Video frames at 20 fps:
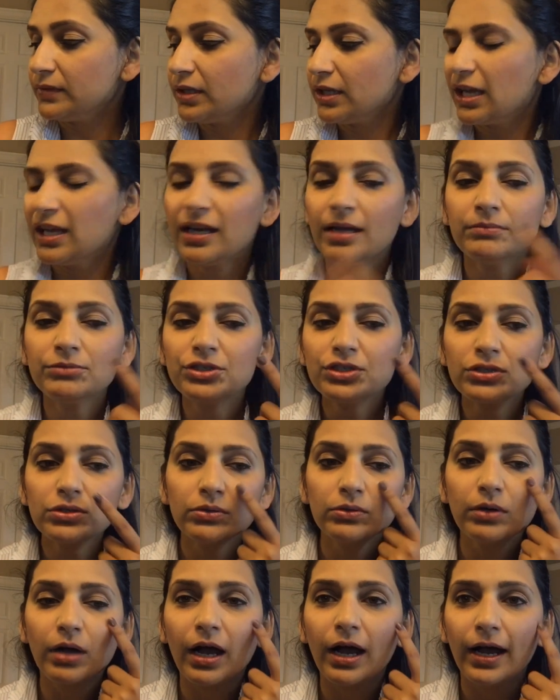And I'm just
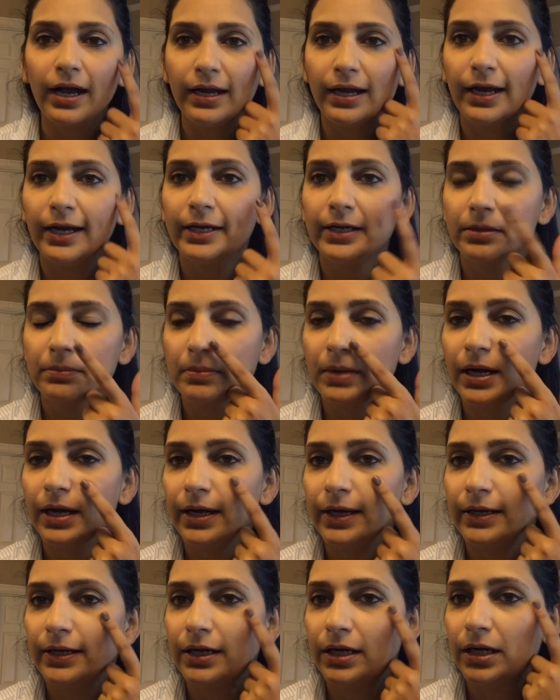gonna highlight
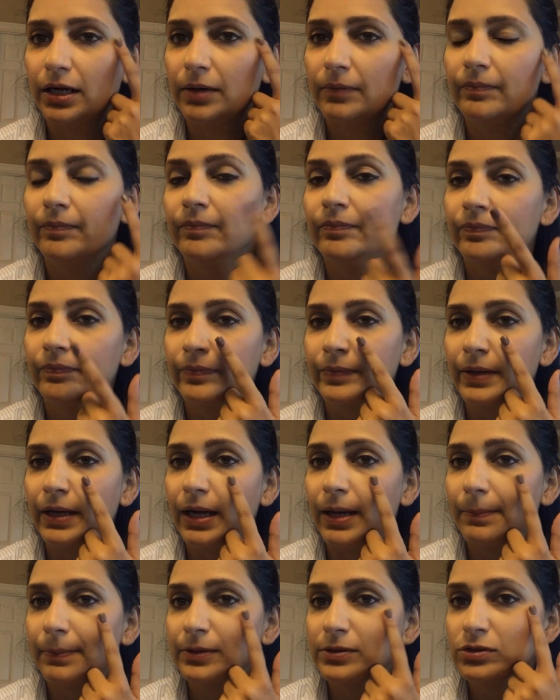my
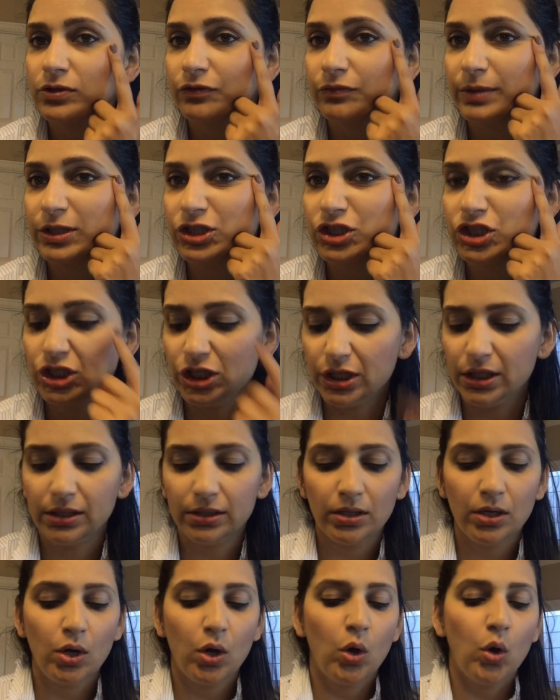apples of my
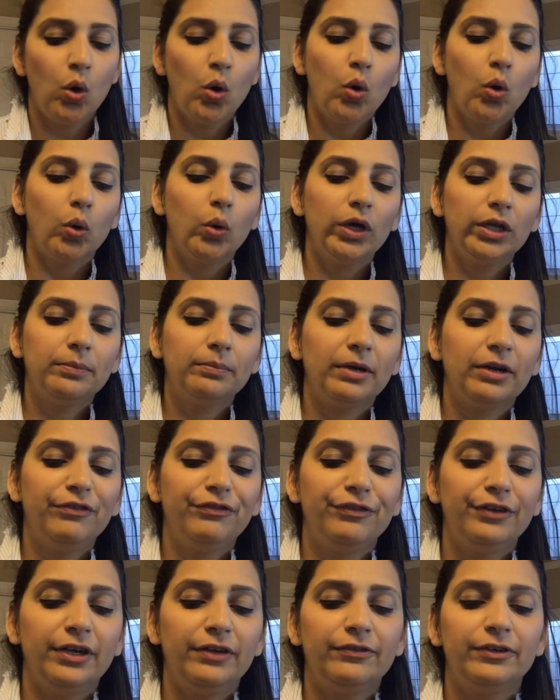cheek with my
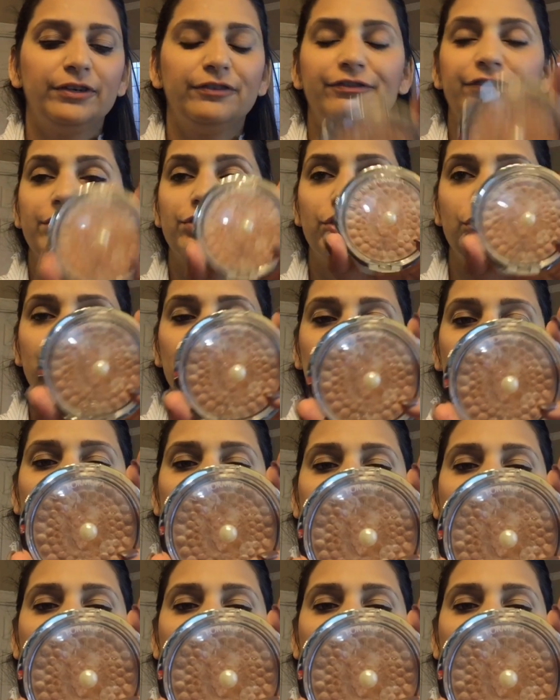favorite Physicians